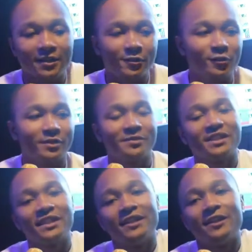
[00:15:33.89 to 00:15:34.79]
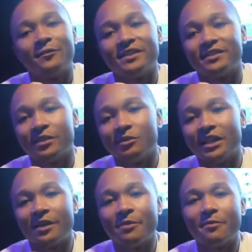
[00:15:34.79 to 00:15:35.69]
You know what I'm saying? I always
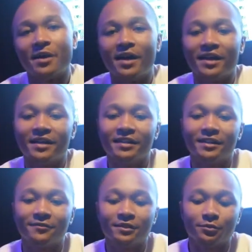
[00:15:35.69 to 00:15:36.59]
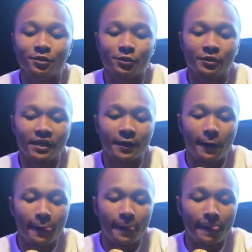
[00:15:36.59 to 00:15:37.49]
stimulate my mind. Definitely would do that.